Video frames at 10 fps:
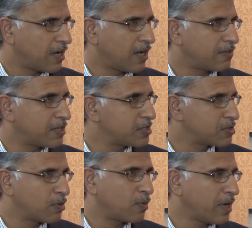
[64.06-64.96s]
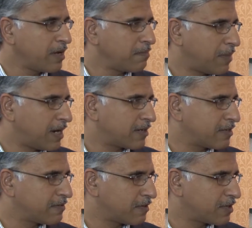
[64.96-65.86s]
uh, there is no way but
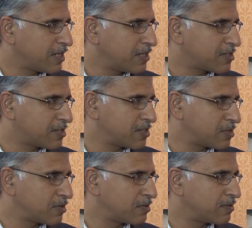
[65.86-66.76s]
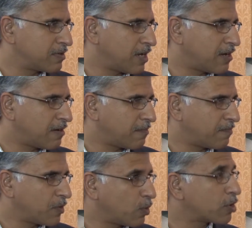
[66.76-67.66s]
for the industries to uh,
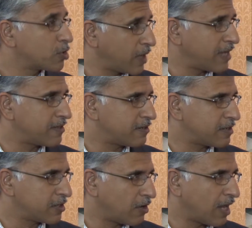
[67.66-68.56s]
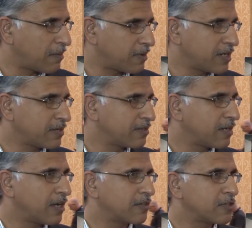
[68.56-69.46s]
work together and collaborate.
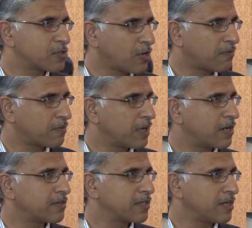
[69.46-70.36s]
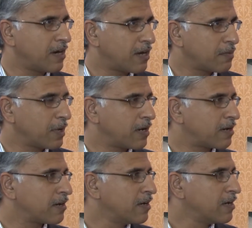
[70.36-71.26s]
Uh, the software, the
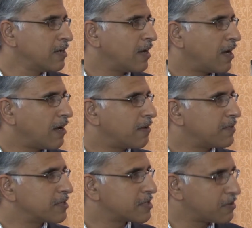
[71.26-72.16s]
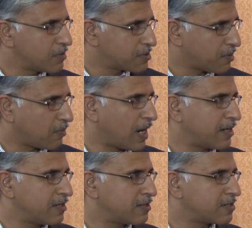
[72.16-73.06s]
hardware, Uh, the service
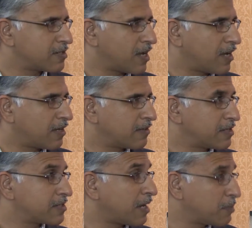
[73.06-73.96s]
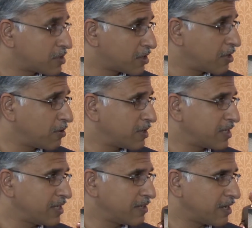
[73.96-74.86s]
providers, uh, the
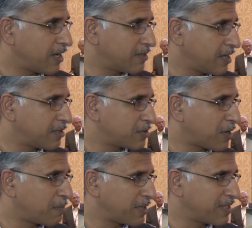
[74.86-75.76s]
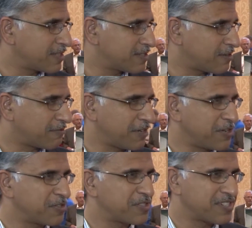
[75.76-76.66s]
cybersecurity, uh, the other topic that's of
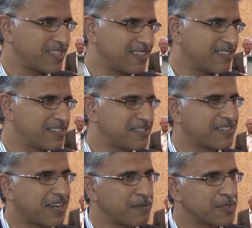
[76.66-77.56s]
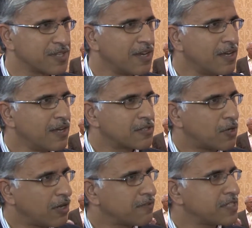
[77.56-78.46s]
interest in the recent times. So
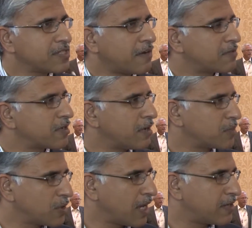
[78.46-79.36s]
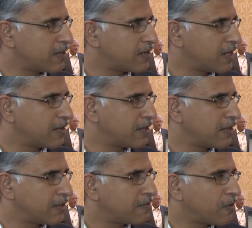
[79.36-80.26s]
all of these have to come together, and
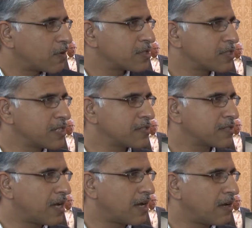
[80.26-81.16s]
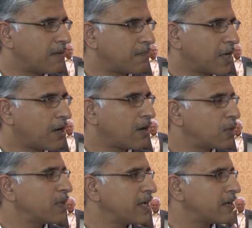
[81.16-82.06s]
uh, the focus is uh, how, how
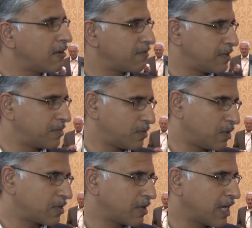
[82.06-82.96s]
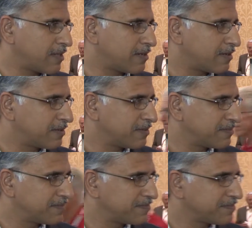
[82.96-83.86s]
do we get all of them to work together.
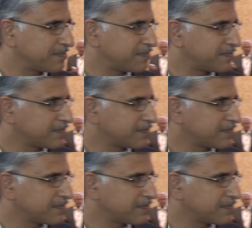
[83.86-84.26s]
Can you give us